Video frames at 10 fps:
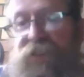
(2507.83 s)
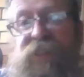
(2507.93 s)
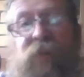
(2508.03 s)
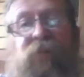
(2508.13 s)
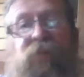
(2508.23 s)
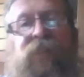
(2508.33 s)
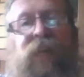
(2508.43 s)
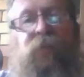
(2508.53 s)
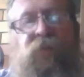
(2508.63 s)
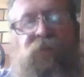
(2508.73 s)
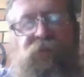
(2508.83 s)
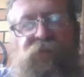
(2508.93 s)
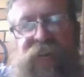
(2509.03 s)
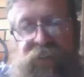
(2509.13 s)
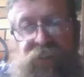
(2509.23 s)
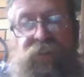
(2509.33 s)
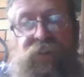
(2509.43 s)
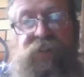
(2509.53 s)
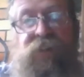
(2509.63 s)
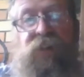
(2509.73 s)
This is something that comes from flat
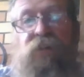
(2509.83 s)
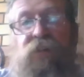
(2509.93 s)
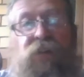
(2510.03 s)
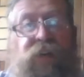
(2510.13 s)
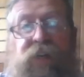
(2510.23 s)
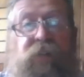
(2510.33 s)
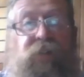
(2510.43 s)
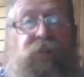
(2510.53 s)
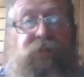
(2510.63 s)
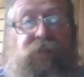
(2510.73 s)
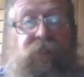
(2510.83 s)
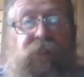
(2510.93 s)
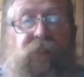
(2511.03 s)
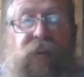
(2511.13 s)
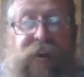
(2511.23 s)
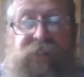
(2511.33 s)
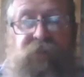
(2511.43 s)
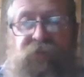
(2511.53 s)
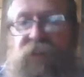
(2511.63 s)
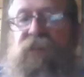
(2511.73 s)
earthers. And as
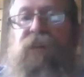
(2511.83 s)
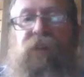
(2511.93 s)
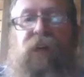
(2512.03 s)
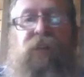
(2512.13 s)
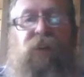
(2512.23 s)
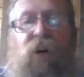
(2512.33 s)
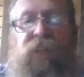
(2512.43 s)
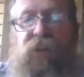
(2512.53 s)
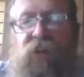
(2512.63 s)
a flat earther, I